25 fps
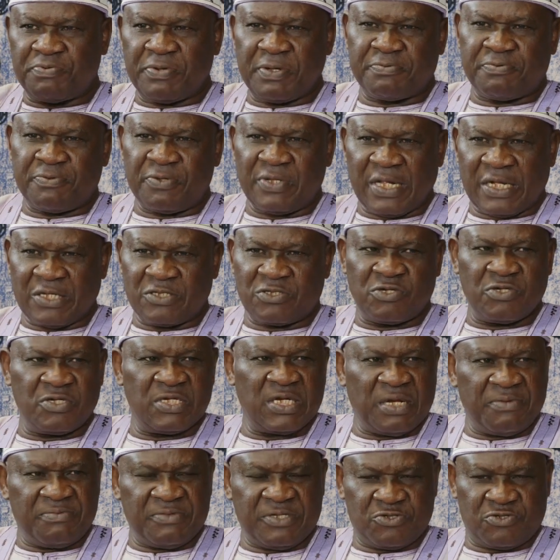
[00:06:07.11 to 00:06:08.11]
people that
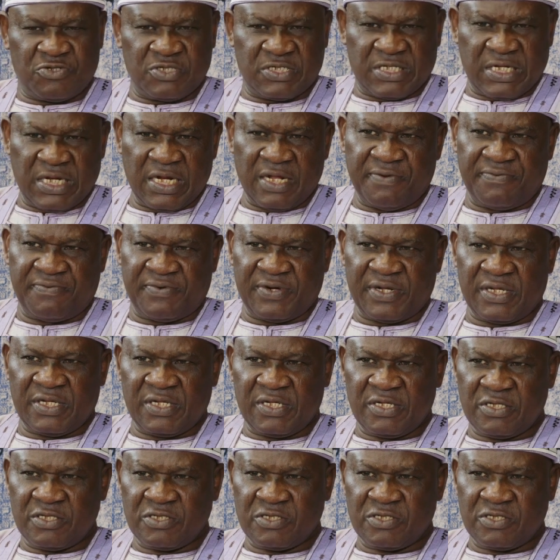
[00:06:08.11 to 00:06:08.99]
sold them into slavery.